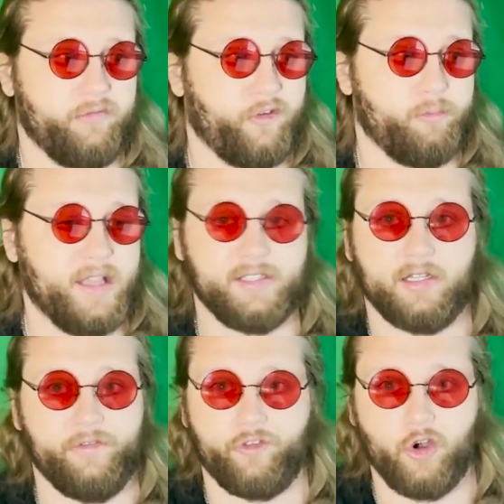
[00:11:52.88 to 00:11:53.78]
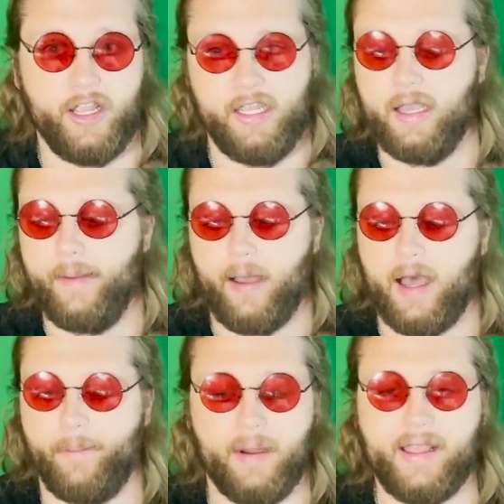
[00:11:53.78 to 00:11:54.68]
basically free,
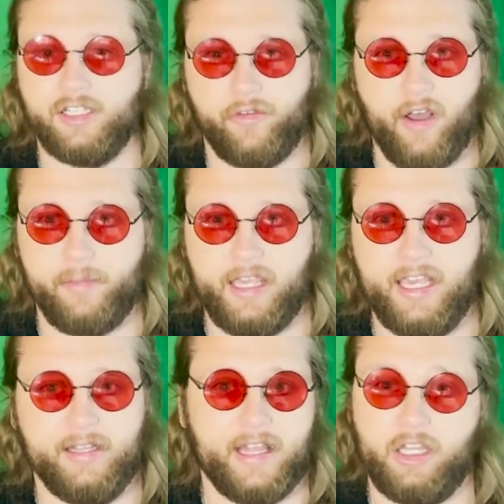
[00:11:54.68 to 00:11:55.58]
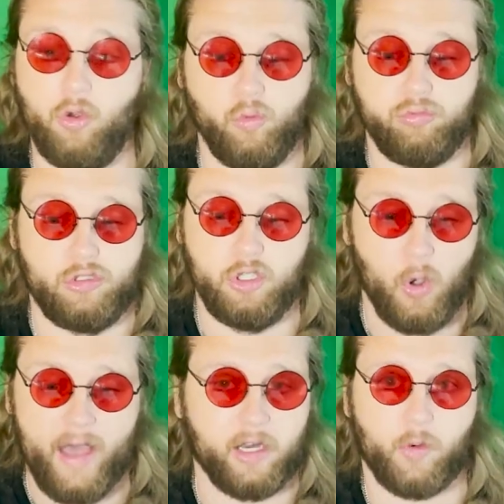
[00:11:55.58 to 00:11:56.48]
bringing in JaVale McGee. Like, you
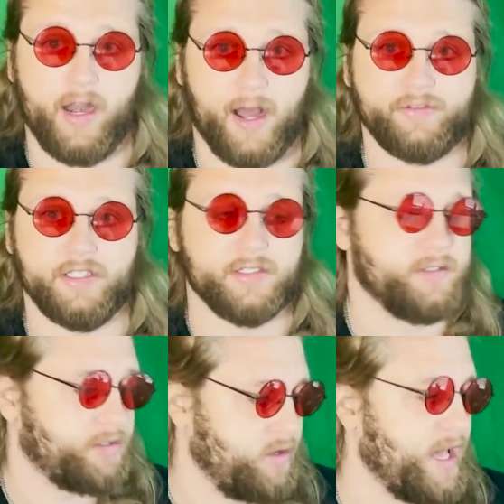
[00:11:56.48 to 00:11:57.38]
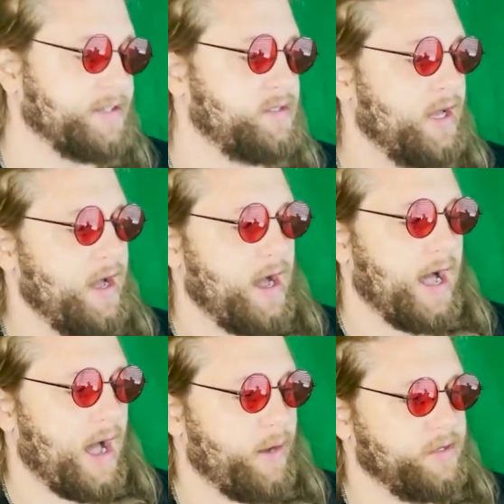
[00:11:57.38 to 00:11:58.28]
had a great offseason. So, yes,
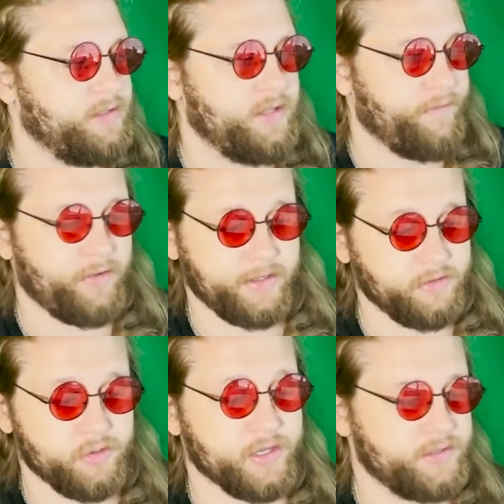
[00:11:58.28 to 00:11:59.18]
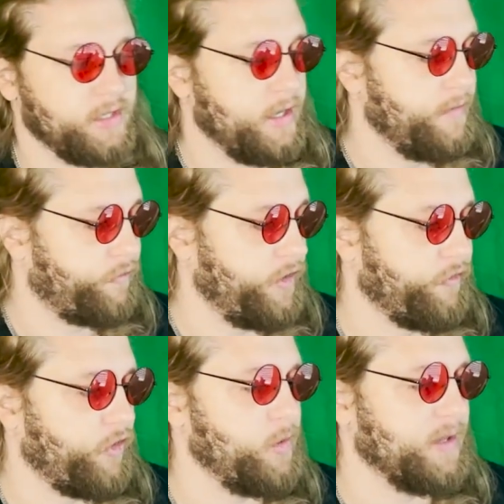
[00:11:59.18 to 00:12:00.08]
I would definitely do this. Feel
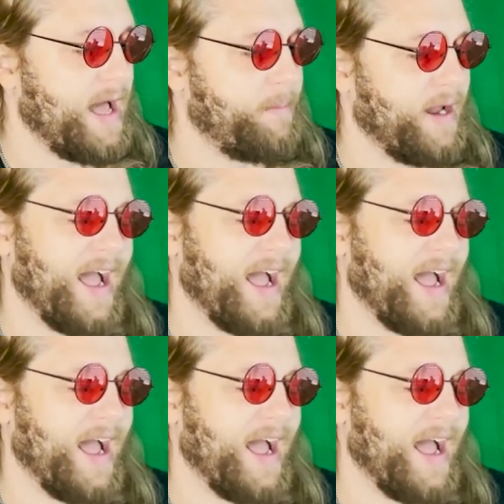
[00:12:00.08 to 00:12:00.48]
free to elaborate. I